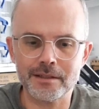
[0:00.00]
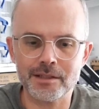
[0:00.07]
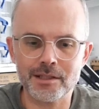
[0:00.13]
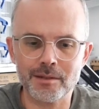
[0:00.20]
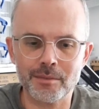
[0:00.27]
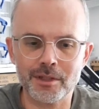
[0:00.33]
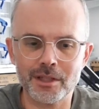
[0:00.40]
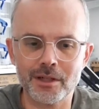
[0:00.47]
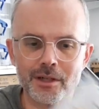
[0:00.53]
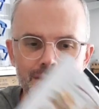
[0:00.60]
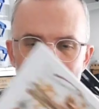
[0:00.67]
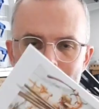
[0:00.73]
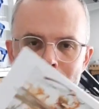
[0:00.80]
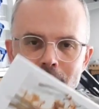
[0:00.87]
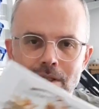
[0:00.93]
some of the
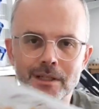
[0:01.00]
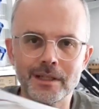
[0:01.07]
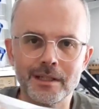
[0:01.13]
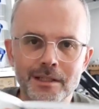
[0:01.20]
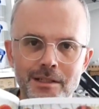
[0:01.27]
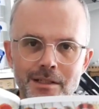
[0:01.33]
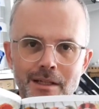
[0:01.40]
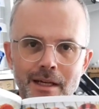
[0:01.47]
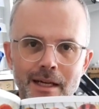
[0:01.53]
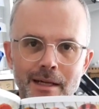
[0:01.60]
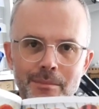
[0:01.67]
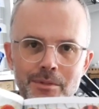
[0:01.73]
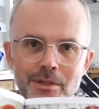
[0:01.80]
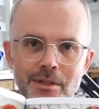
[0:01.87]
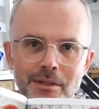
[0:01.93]
artwork is
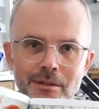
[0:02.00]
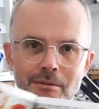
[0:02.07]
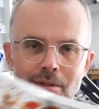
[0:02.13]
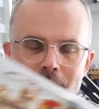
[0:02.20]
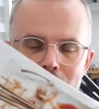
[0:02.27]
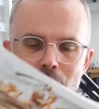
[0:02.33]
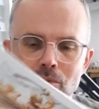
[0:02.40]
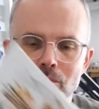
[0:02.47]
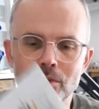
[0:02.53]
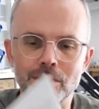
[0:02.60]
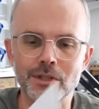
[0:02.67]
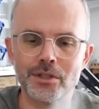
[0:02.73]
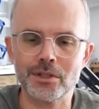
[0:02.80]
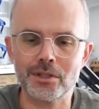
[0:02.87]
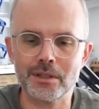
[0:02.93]
absolutely
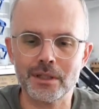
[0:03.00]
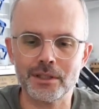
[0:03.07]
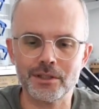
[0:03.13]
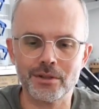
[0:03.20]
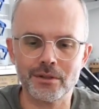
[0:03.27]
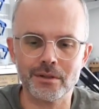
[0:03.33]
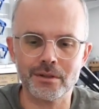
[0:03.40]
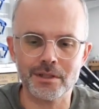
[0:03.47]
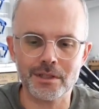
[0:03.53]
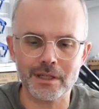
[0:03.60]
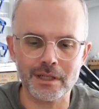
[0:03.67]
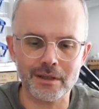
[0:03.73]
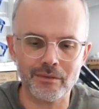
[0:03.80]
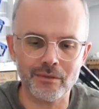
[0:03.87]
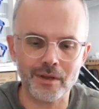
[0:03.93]
gorgeous as you can
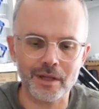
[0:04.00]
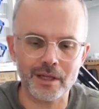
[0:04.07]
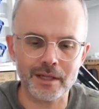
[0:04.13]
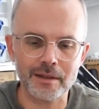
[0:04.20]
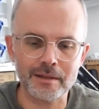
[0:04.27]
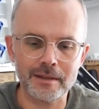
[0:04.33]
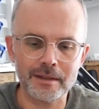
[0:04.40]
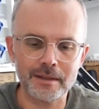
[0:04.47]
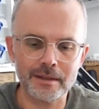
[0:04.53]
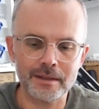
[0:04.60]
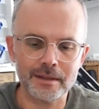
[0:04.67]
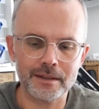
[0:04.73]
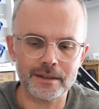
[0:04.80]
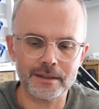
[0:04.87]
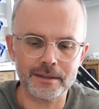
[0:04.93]
see in there
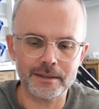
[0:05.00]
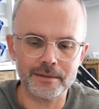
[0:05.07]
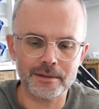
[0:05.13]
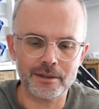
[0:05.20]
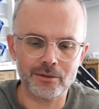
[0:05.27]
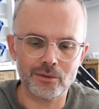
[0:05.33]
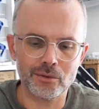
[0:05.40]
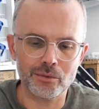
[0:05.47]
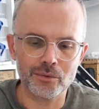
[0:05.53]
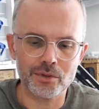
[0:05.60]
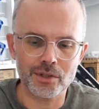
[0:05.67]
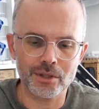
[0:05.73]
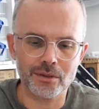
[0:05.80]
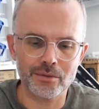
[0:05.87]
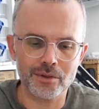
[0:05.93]
uh, there are
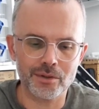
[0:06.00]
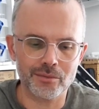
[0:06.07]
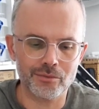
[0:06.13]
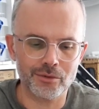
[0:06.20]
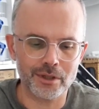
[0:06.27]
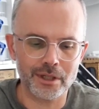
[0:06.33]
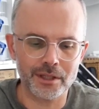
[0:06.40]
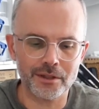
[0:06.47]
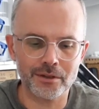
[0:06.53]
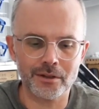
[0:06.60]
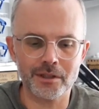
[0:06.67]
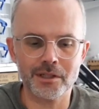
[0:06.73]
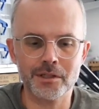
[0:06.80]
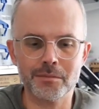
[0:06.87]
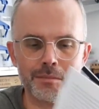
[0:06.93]
also some really nice